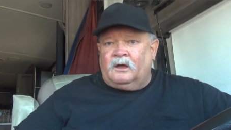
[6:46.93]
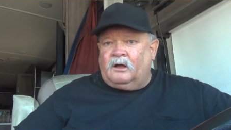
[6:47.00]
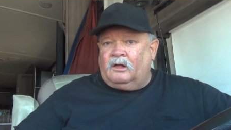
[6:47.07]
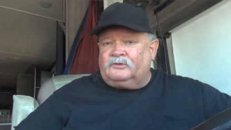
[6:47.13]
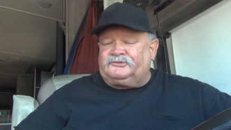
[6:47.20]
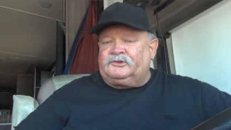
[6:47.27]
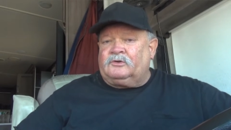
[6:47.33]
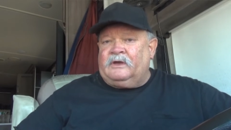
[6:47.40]

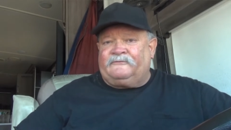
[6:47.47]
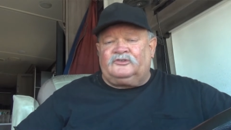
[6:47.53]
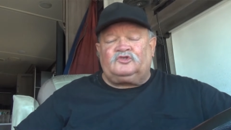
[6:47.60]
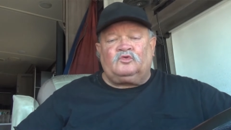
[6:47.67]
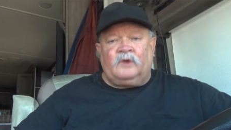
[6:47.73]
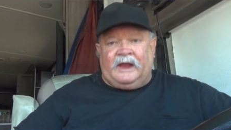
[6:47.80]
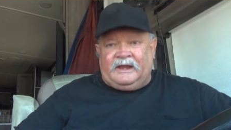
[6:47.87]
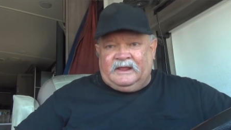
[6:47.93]
Also, if
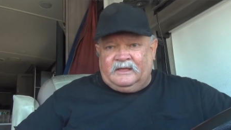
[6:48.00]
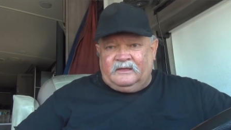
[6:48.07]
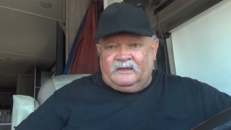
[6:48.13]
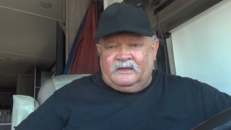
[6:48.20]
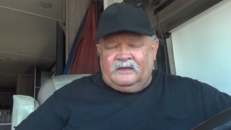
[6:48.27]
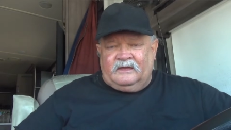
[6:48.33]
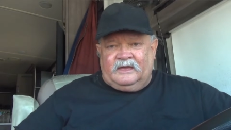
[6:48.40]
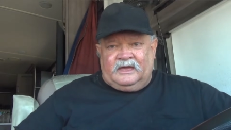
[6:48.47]
it's
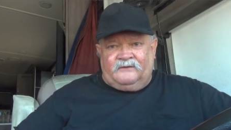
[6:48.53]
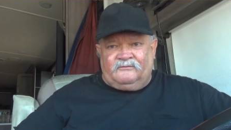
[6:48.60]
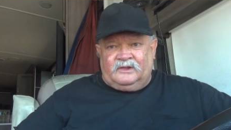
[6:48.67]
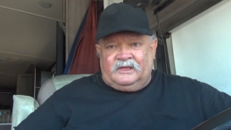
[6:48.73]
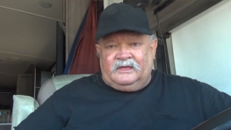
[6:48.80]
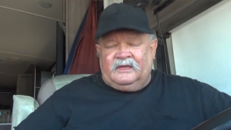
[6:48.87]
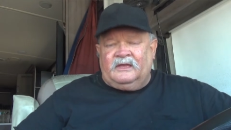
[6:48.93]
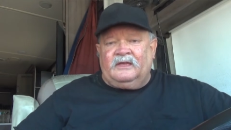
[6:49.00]
raining
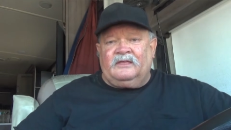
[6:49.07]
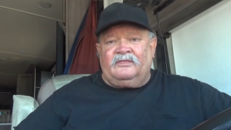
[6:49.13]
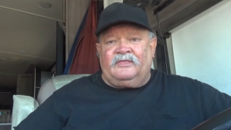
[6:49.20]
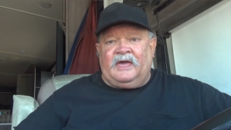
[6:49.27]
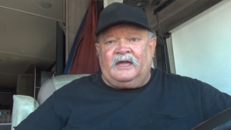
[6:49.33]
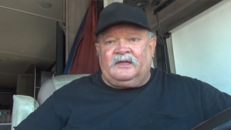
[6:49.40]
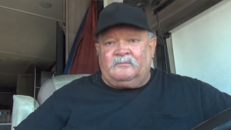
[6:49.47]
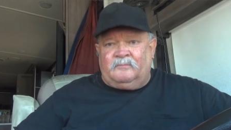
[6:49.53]
heavily,
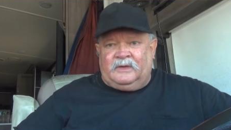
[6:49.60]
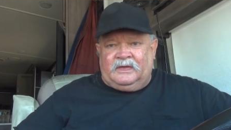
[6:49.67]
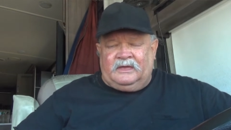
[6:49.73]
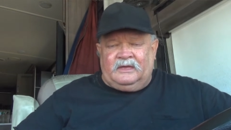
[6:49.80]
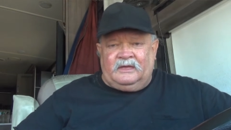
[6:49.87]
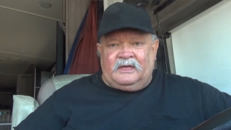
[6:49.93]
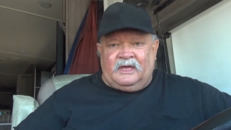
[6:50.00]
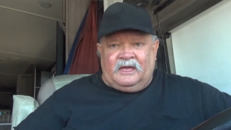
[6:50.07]
that could
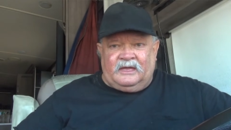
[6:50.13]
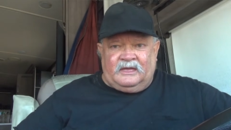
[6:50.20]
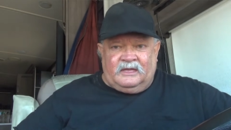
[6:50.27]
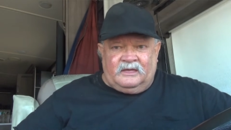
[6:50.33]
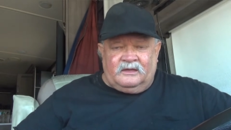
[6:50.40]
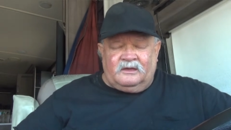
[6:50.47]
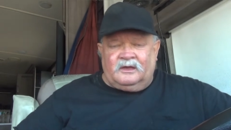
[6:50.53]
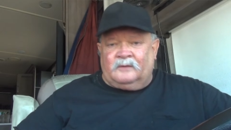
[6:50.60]
be
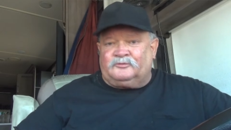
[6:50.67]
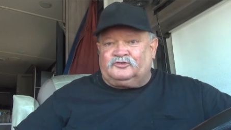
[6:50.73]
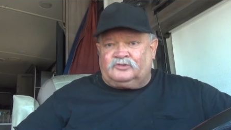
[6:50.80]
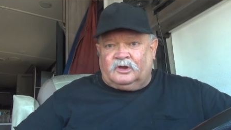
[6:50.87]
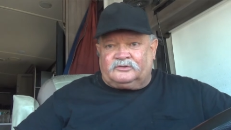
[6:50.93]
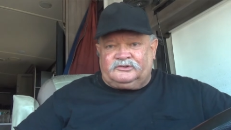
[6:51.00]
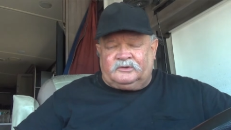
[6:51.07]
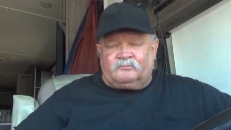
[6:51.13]
a
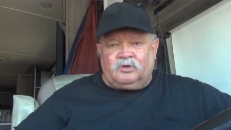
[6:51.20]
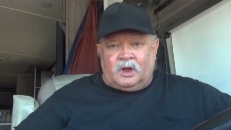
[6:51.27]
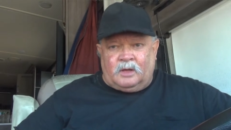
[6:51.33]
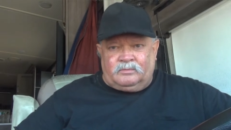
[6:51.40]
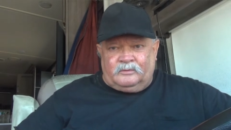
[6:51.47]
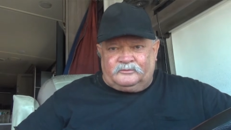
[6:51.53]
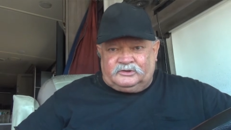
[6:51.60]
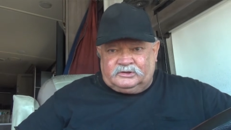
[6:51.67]
obstruction
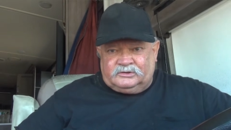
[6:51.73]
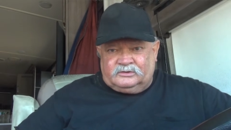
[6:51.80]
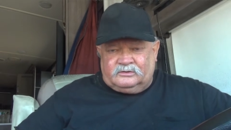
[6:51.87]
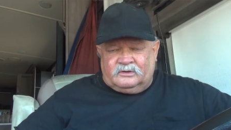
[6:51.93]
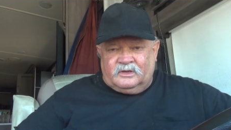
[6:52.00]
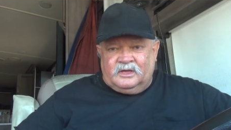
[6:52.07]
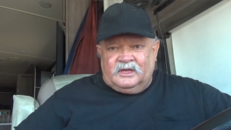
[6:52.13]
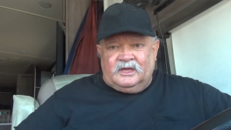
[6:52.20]
problem
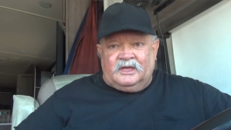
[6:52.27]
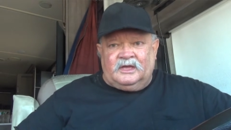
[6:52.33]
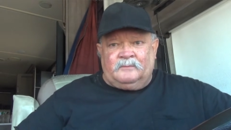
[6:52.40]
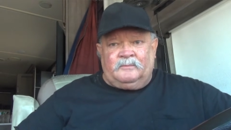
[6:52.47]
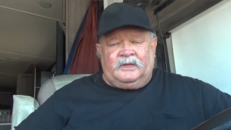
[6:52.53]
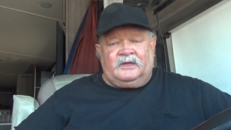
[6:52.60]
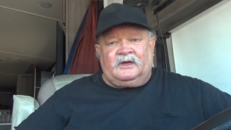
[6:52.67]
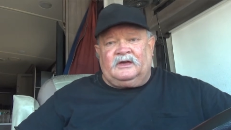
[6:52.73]
too,
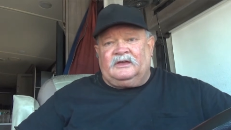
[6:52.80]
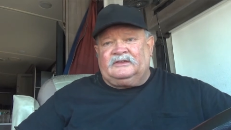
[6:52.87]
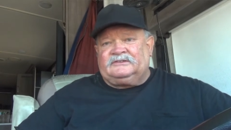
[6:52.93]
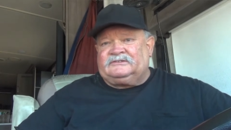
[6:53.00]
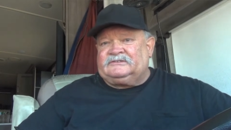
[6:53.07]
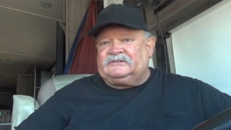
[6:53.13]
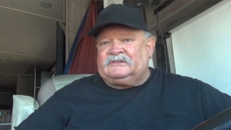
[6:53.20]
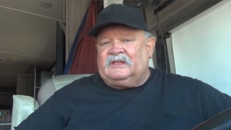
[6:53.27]

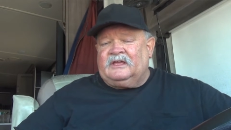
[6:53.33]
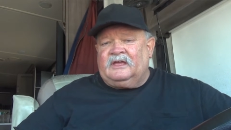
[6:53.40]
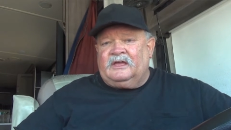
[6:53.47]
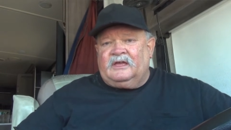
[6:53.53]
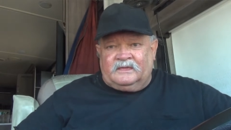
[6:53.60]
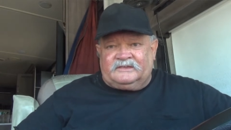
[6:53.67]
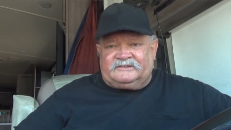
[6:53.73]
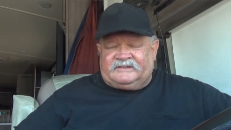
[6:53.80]
because
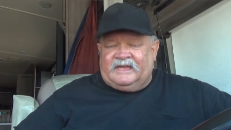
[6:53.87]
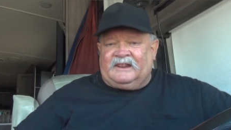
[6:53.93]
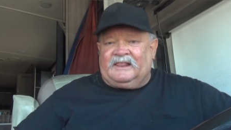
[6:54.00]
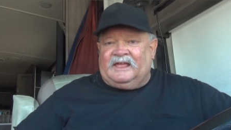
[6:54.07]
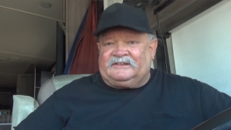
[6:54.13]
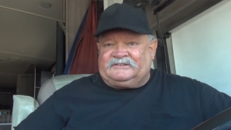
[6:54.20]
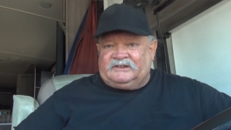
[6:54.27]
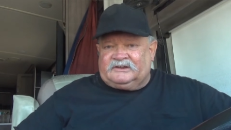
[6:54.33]

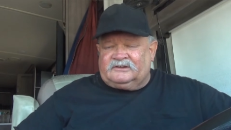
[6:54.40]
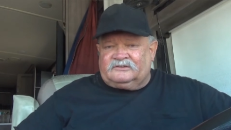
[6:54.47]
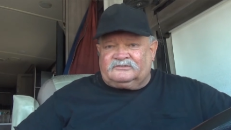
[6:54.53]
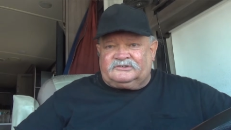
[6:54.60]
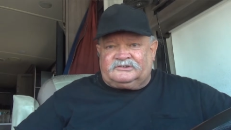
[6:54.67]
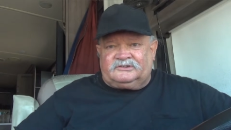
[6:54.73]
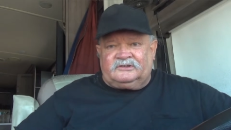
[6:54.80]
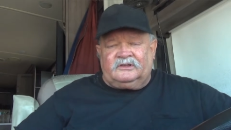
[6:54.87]
satellite
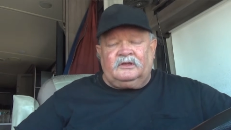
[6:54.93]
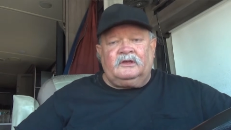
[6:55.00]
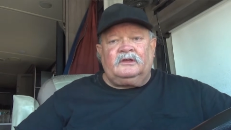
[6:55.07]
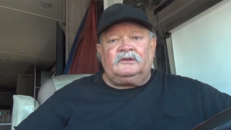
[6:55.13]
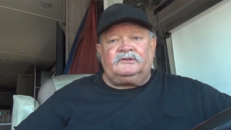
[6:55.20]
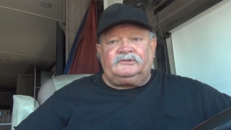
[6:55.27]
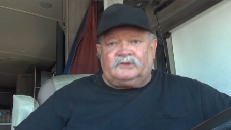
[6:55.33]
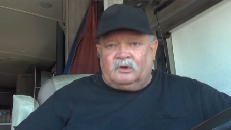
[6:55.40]
signals
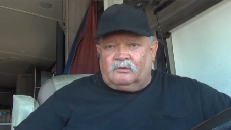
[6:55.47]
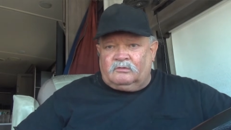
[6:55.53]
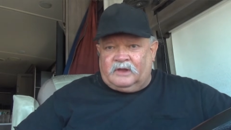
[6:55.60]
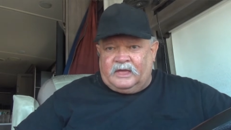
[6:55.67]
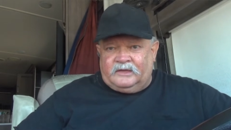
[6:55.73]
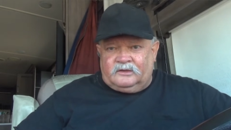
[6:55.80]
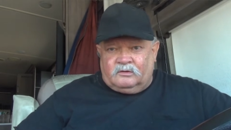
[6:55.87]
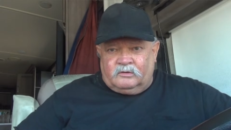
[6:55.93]
don't
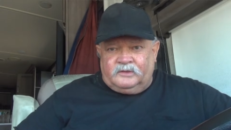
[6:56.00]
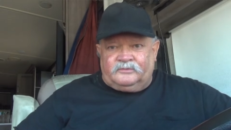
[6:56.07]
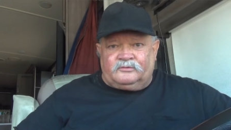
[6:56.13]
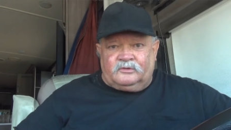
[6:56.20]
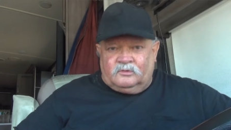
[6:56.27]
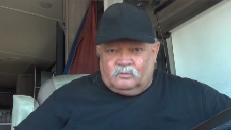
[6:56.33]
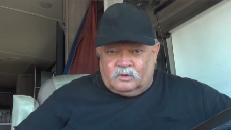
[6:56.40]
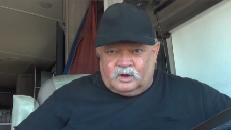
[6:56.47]
like going
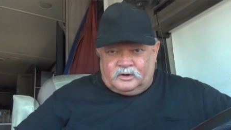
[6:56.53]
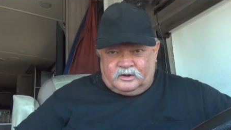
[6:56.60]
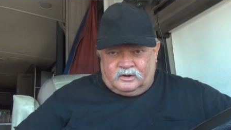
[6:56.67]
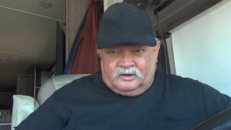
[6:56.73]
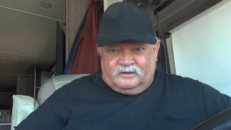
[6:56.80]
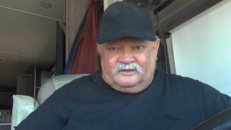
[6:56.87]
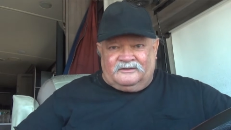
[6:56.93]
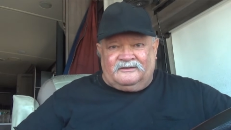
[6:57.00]
through
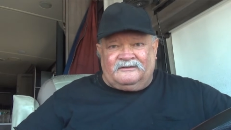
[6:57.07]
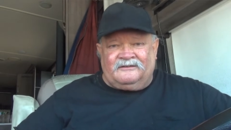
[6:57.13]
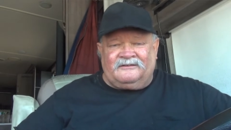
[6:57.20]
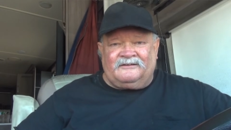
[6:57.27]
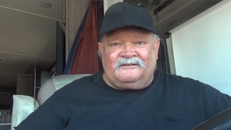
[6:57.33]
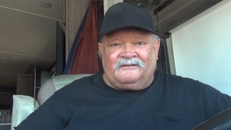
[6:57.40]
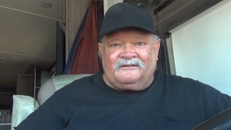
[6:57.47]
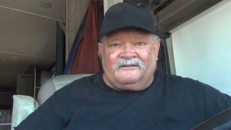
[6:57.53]
water.
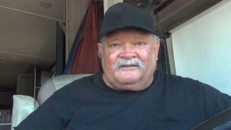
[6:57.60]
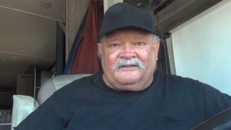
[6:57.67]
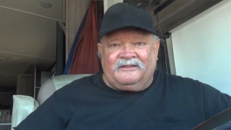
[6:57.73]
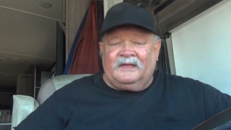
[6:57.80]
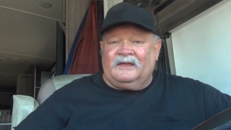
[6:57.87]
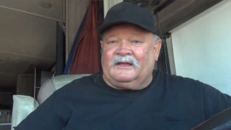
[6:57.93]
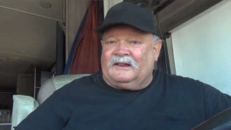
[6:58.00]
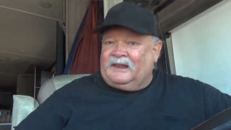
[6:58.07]

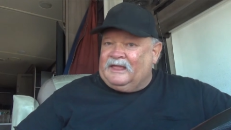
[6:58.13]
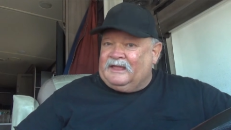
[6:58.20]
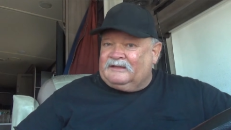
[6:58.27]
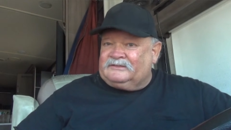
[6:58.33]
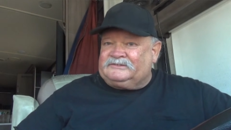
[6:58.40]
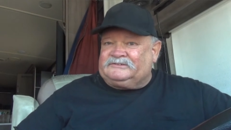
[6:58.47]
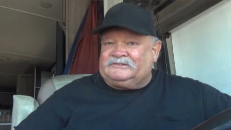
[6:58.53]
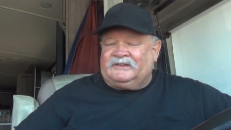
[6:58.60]

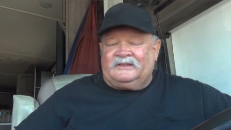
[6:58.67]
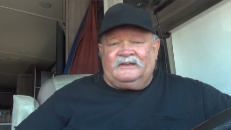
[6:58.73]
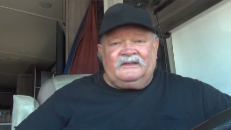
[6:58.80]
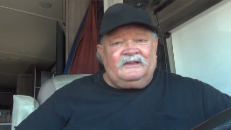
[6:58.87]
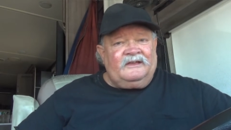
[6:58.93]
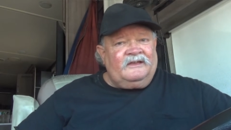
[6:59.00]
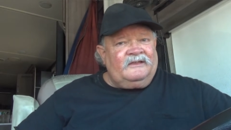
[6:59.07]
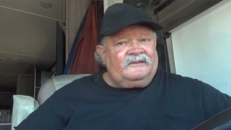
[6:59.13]
Clouds,
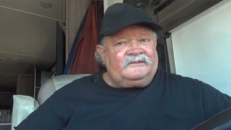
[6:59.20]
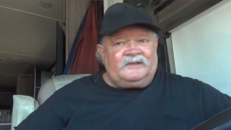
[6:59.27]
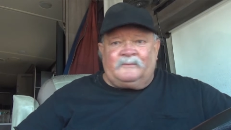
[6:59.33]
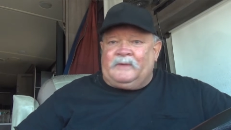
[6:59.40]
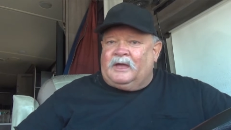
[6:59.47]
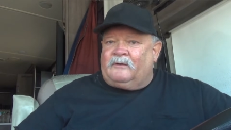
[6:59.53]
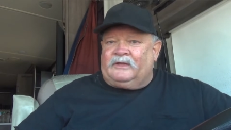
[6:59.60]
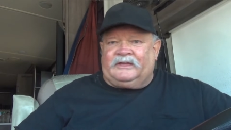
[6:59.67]

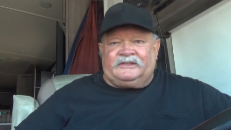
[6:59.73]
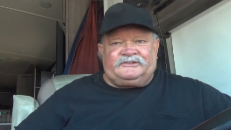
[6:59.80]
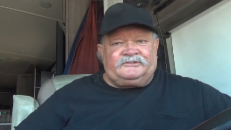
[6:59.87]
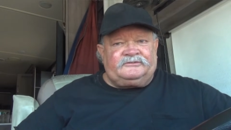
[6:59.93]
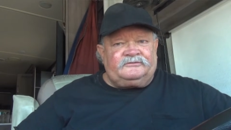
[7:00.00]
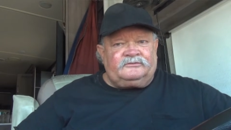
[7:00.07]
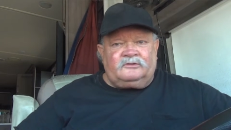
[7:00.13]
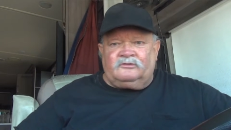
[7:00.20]
somehow it
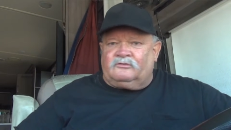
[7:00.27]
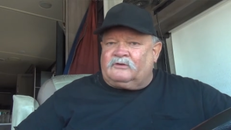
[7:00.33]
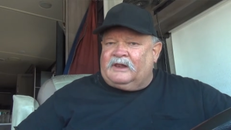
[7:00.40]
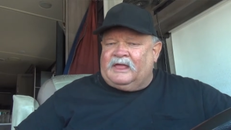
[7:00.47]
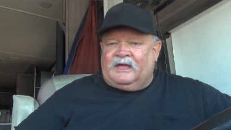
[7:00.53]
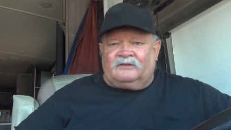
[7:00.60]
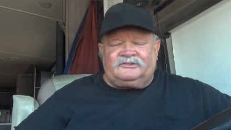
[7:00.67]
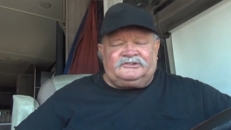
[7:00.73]
gets through
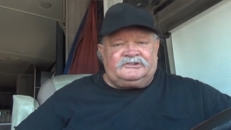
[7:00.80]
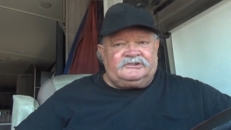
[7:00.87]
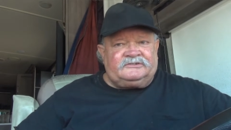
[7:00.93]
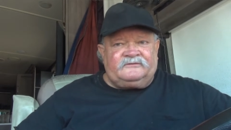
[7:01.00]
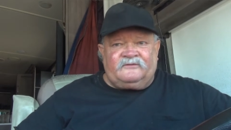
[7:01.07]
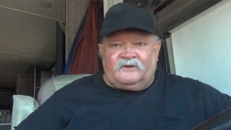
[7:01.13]
clouds just